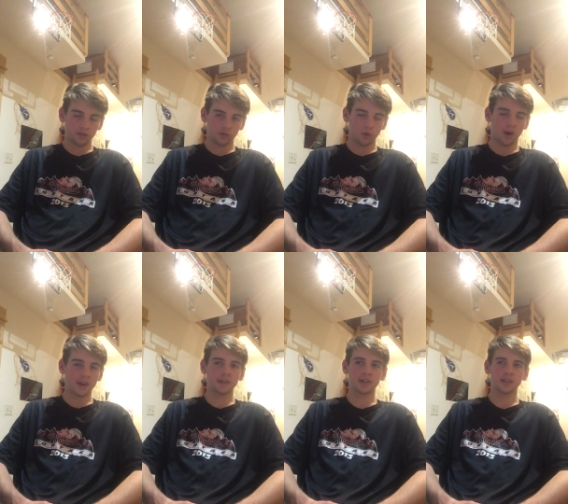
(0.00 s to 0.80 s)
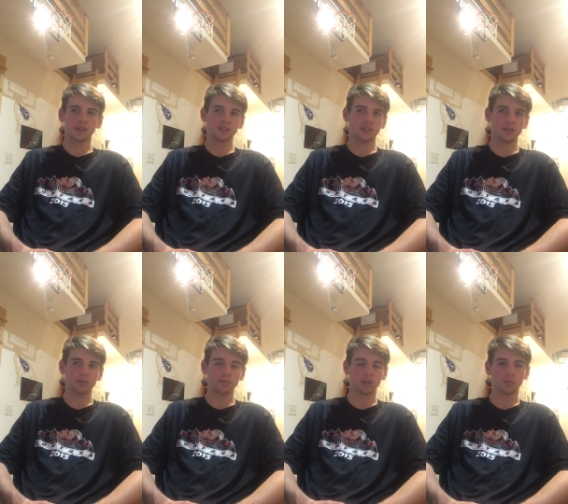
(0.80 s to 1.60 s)
Do I think this team
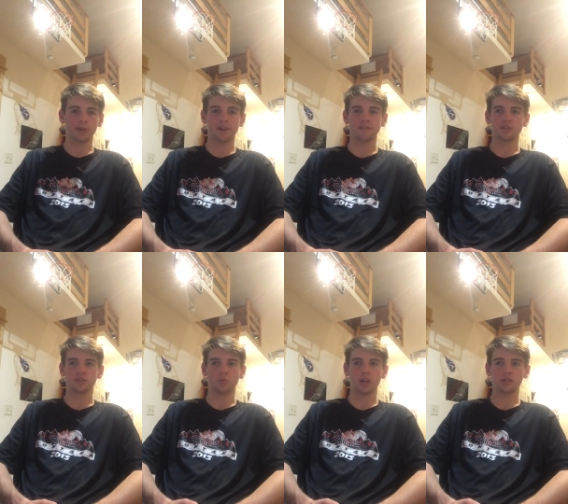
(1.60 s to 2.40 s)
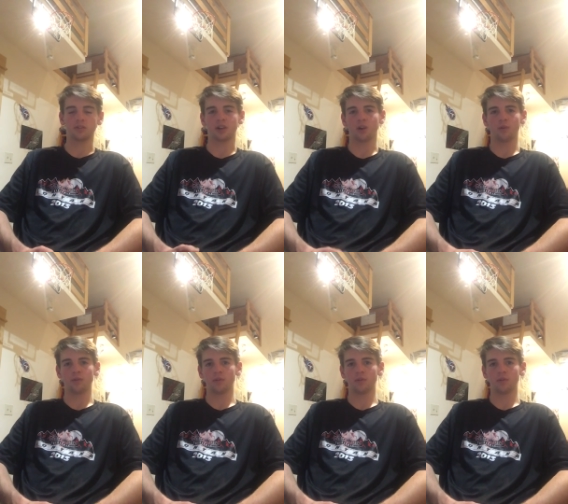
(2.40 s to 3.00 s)
can make the playoffs in the West? No.